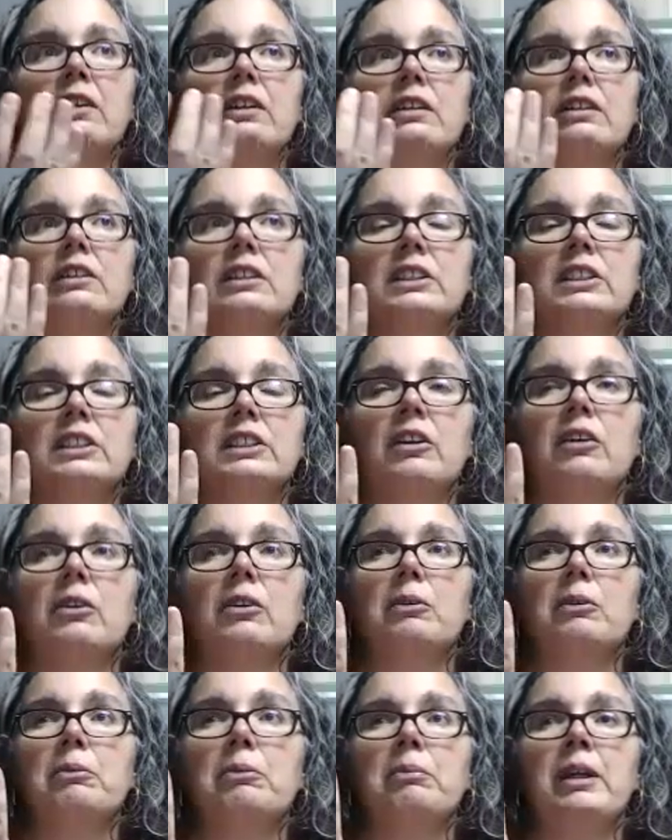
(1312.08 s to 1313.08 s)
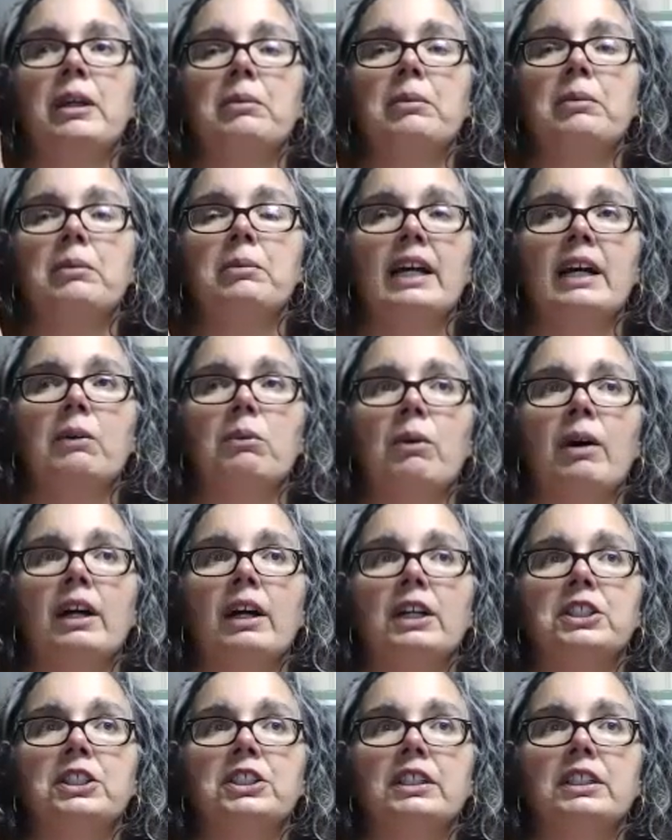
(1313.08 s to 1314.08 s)
So maybe not
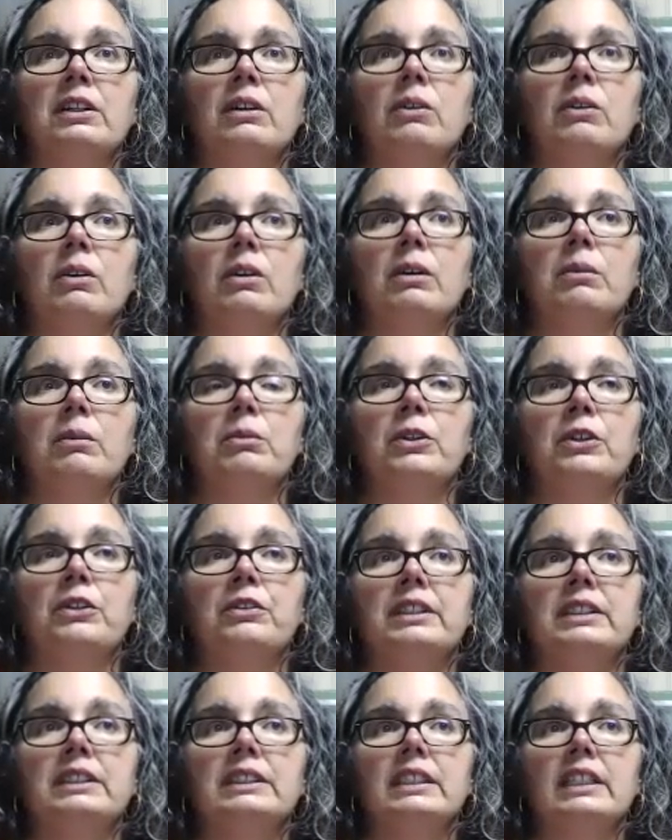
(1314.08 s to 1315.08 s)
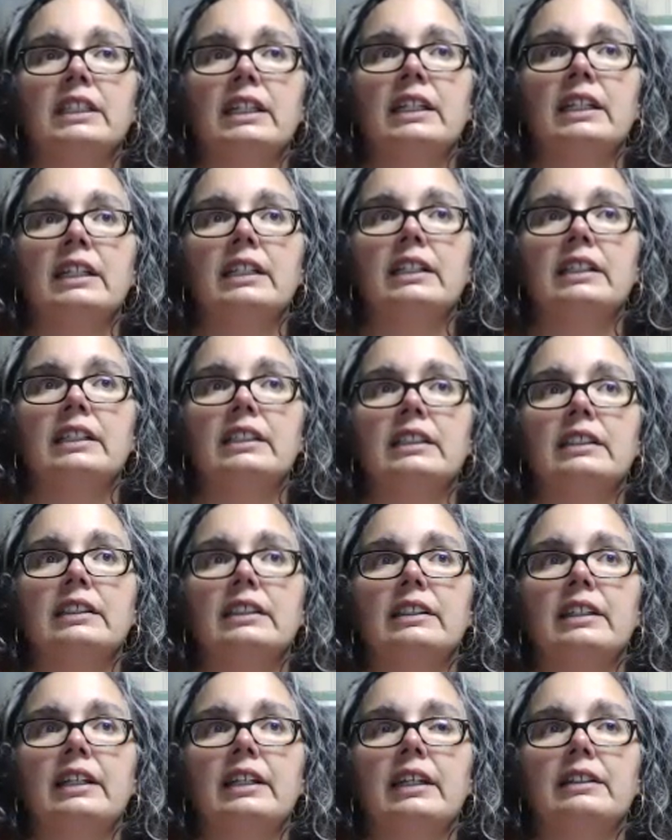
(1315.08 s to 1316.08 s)
watching horror movies
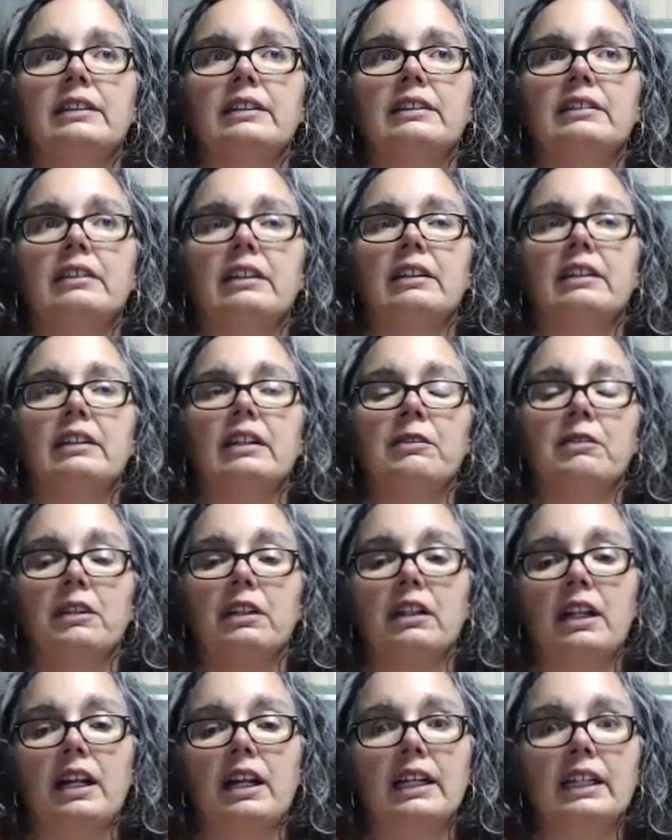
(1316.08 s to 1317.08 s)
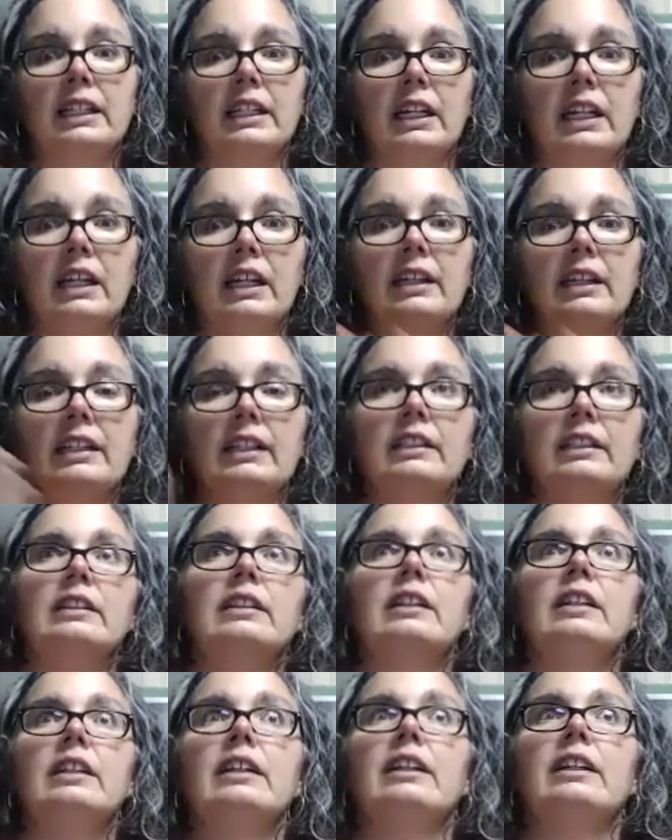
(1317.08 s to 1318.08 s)
at 11 o'clock at night,
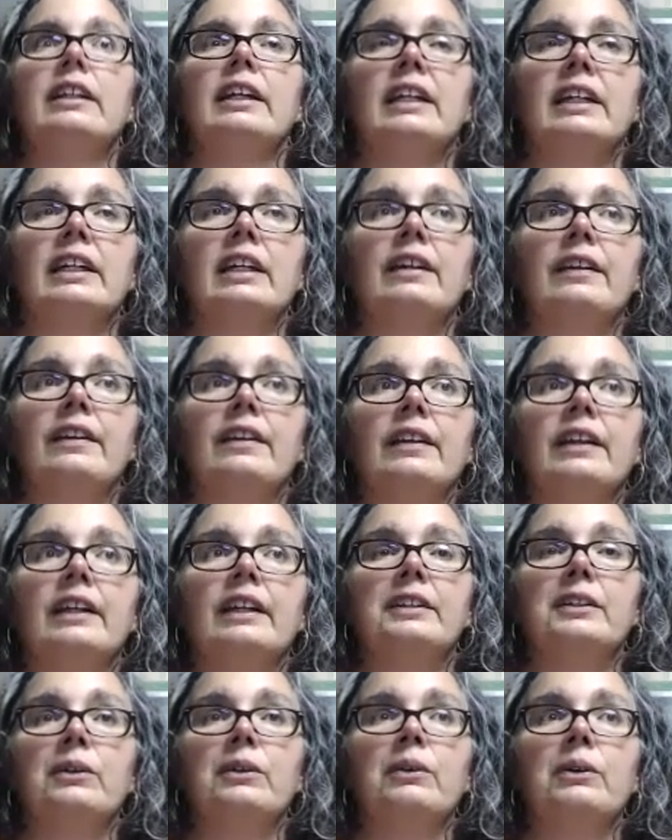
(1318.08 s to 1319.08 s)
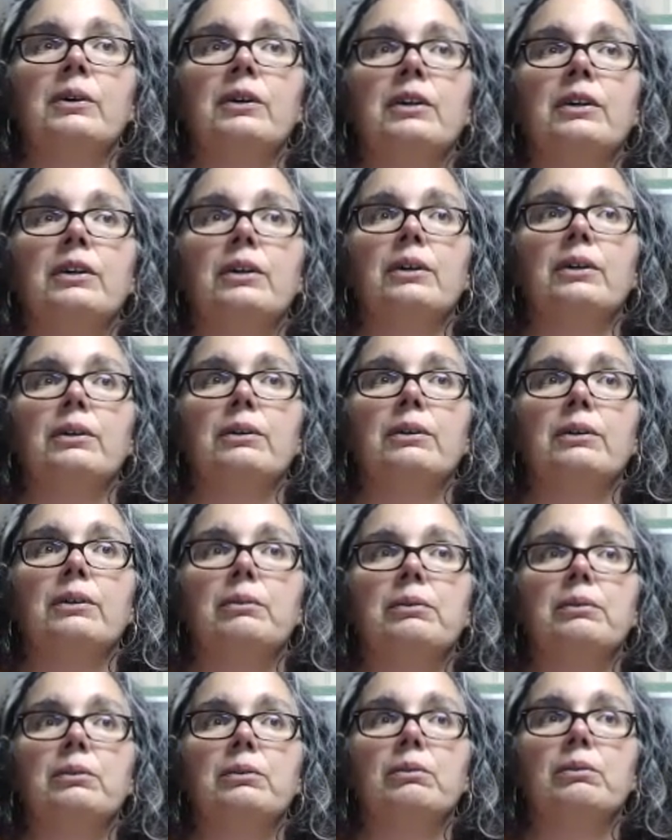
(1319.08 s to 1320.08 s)
that kind of thing, or
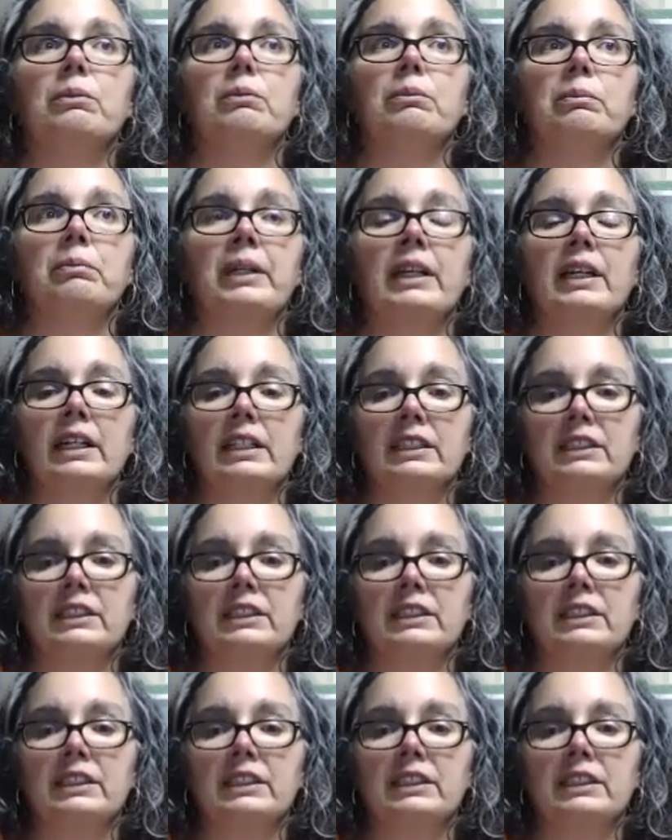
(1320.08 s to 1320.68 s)
being on